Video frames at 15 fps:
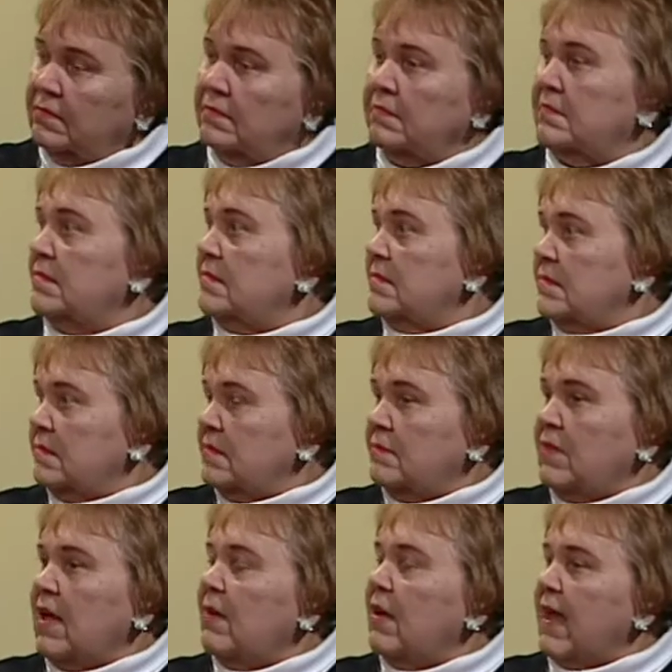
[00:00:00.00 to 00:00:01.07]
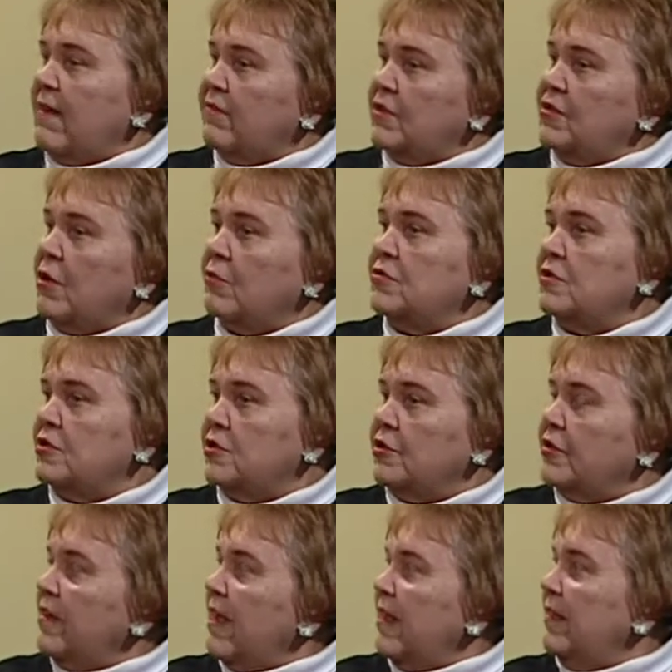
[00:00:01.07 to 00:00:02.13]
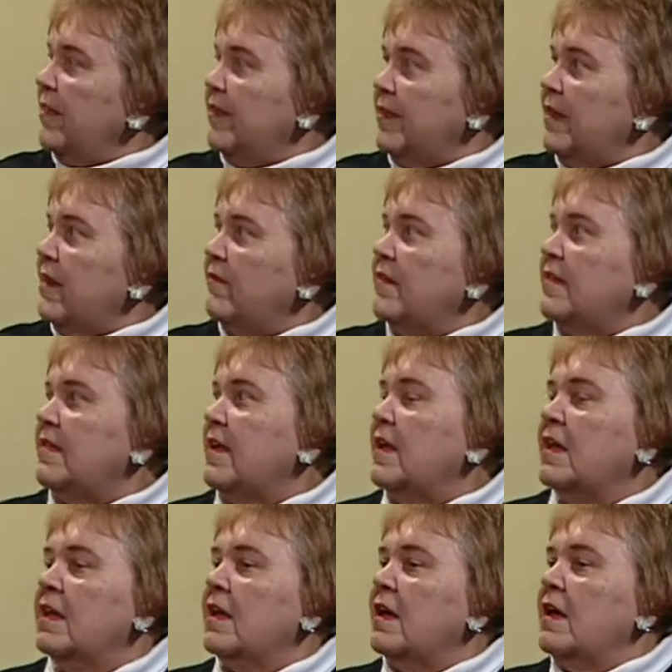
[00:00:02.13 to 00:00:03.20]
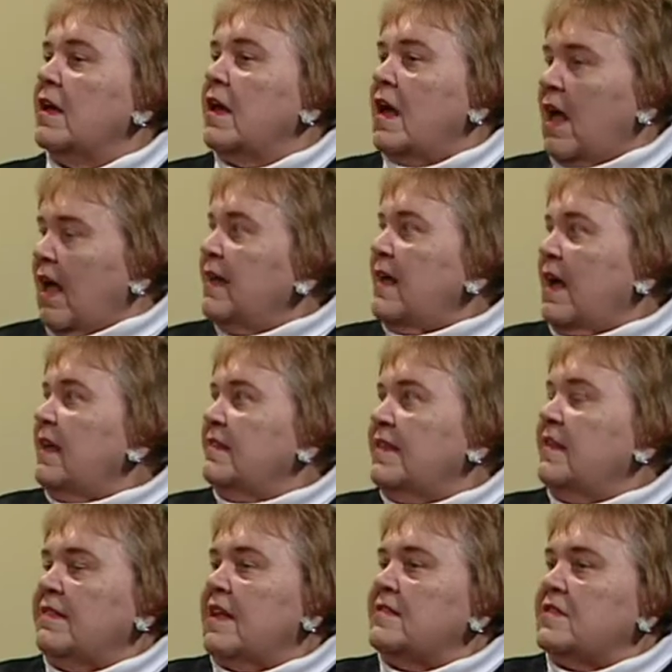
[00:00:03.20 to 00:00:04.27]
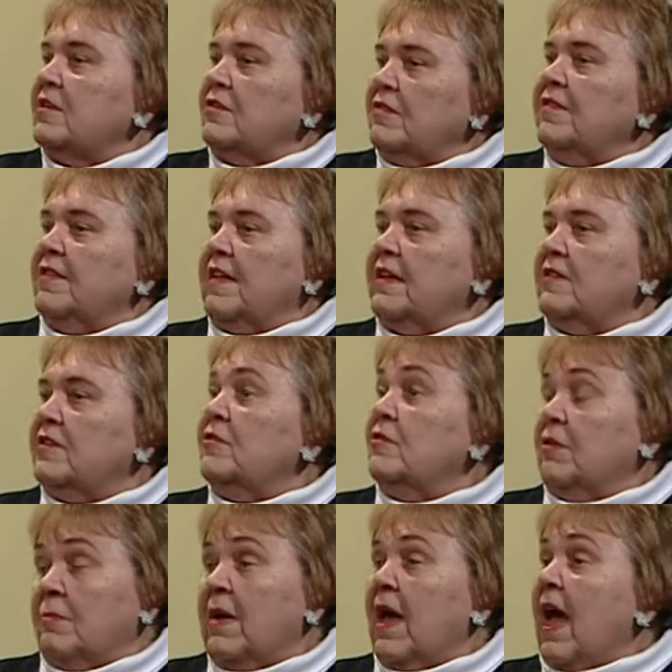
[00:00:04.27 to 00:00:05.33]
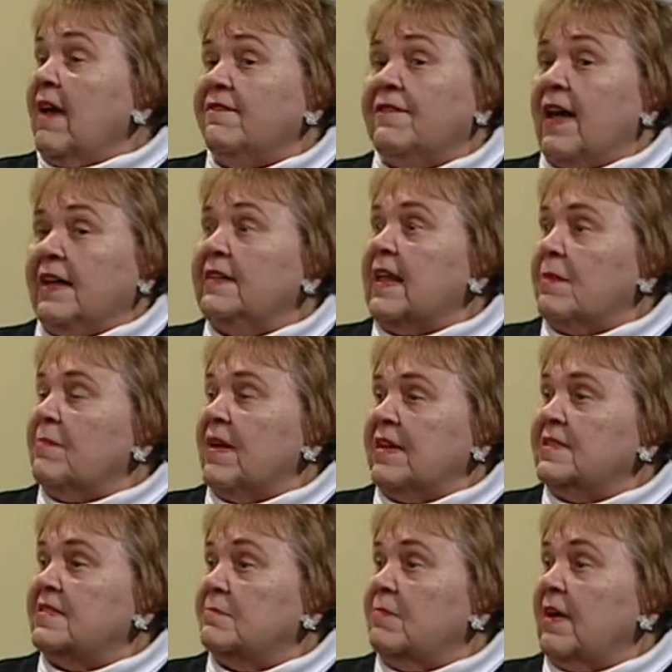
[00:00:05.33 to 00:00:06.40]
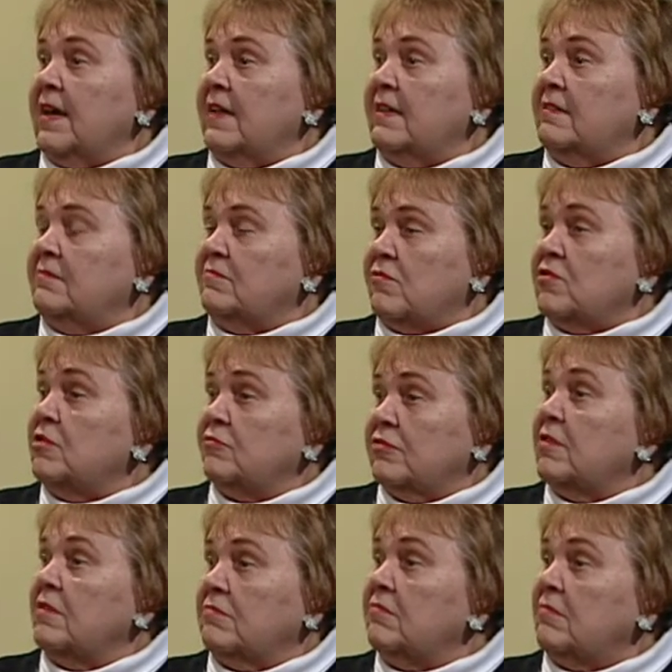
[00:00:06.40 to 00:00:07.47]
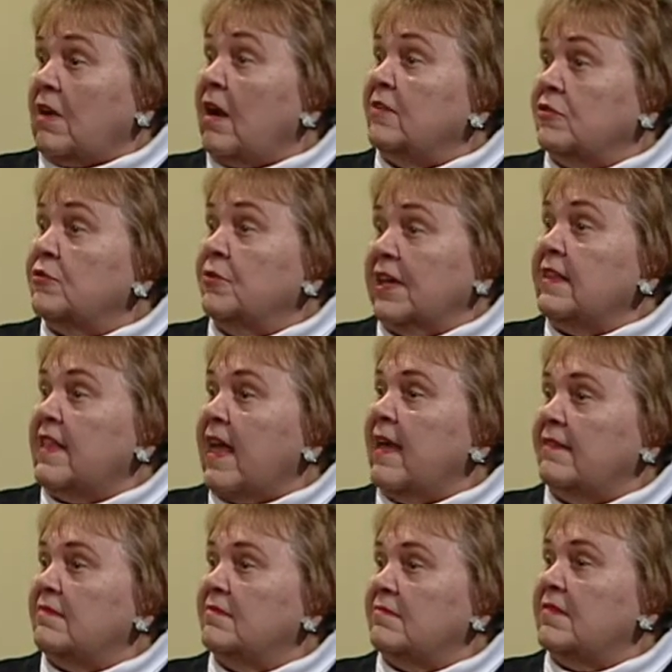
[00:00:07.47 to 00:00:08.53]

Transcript: Have a toast to your health and everything. I think that's a good thing to do, and I find that my children are doing that.